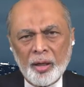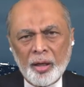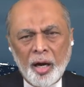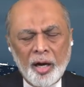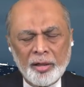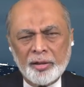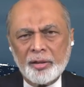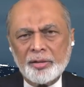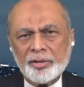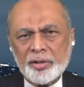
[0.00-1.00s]

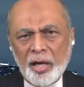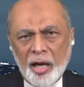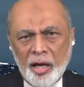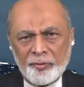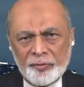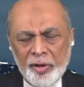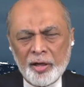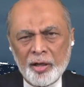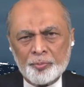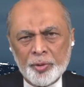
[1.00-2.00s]
Hundreds of
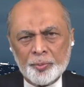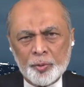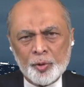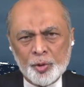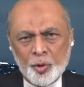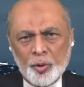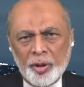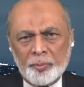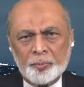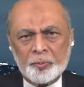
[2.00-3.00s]
Naga people showed
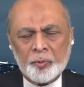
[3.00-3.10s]
up